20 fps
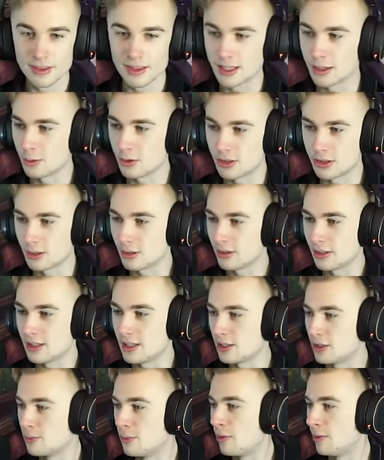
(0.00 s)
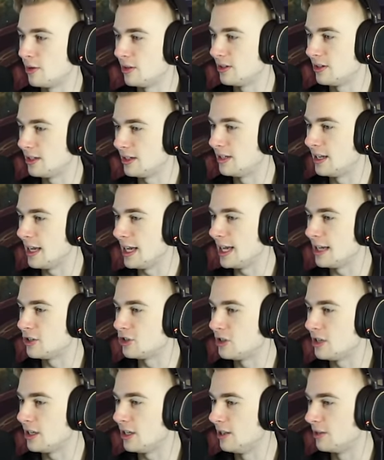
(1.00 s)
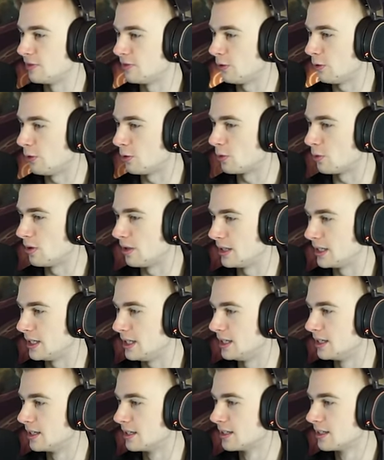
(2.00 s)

It was literally this moment in HD full quality.